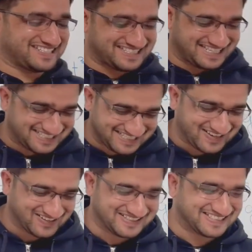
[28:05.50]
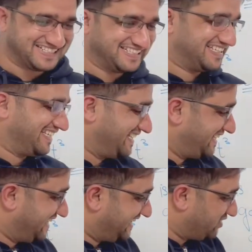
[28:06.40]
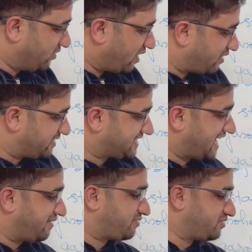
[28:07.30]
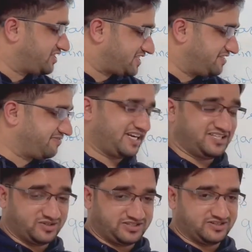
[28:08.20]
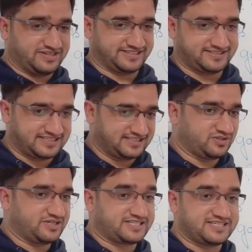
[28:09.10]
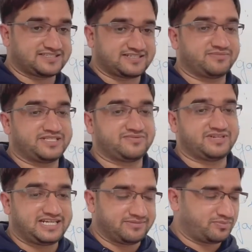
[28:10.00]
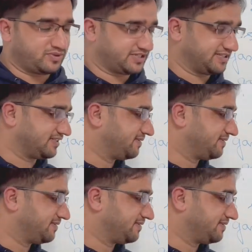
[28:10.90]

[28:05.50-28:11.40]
6 gallons. You always have to justify your units. Unit system is very important.